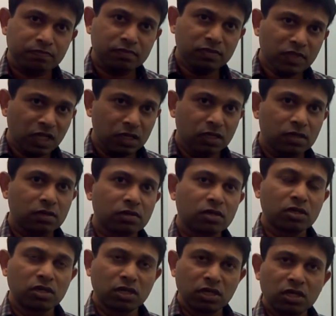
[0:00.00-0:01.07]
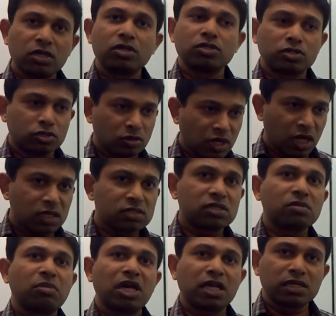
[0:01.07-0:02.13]
So you customize from the starting
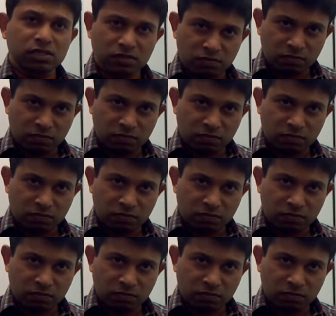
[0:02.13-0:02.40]
point?